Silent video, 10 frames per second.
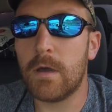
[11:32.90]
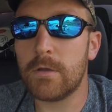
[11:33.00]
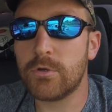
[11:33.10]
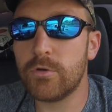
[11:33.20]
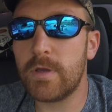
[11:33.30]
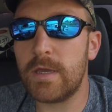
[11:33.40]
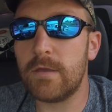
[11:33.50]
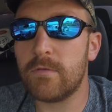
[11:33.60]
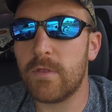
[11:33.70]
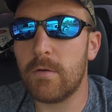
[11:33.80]

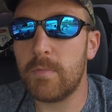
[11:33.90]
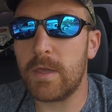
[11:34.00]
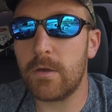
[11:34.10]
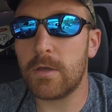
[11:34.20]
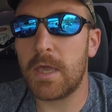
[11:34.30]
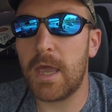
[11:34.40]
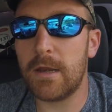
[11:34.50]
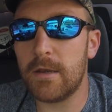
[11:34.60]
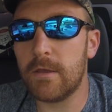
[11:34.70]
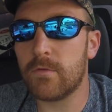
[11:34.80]
trees that would be good
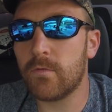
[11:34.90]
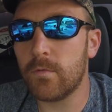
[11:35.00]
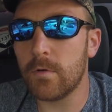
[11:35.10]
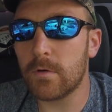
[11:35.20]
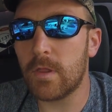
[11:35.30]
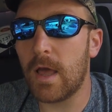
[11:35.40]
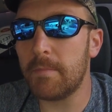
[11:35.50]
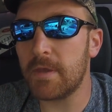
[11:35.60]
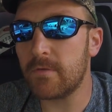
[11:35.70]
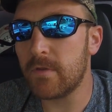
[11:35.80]
candidates for a
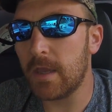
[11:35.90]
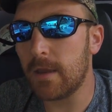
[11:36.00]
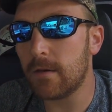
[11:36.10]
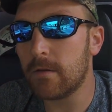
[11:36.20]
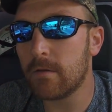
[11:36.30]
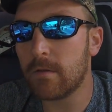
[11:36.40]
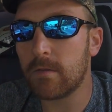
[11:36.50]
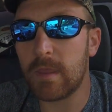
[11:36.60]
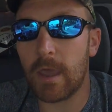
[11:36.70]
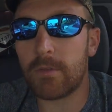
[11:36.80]
climbing stand.
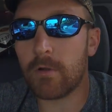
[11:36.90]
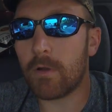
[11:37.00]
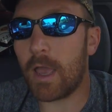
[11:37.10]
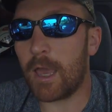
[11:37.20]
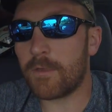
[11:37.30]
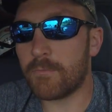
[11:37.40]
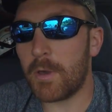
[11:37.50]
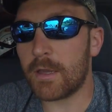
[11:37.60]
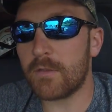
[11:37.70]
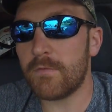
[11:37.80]
The other
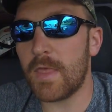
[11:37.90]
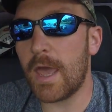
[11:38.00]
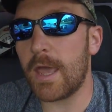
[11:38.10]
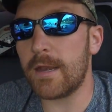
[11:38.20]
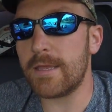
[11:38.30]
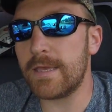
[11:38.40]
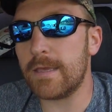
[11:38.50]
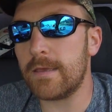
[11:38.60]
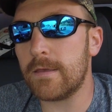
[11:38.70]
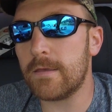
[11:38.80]
aspect of that
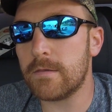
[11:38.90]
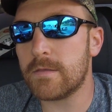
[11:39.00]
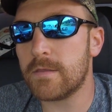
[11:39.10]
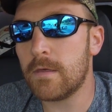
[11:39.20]
is